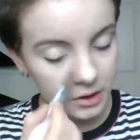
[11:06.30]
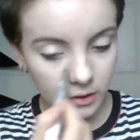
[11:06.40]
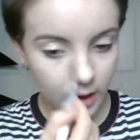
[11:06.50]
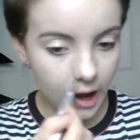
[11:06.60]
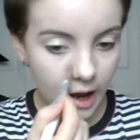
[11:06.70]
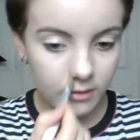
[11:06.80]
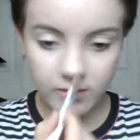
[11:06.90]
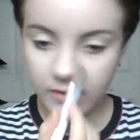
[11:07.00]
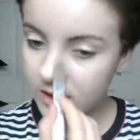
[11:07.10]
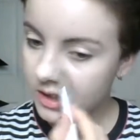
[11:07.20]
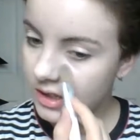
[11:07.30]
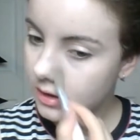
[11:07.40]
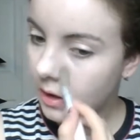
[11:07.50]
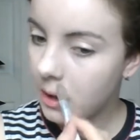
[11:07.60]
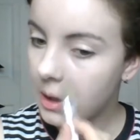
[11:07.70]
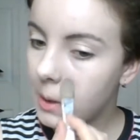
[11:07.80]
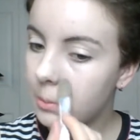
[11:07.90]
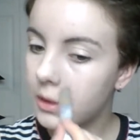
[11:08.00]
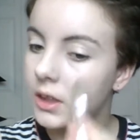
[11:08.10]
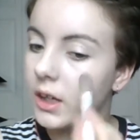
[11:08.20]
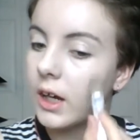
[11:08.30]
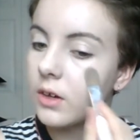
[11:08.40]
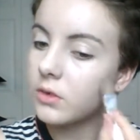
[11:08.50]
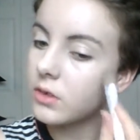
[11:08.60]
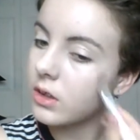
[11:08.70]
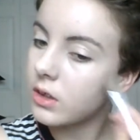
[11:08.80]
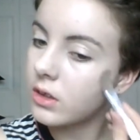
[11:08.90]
So I have this blended out.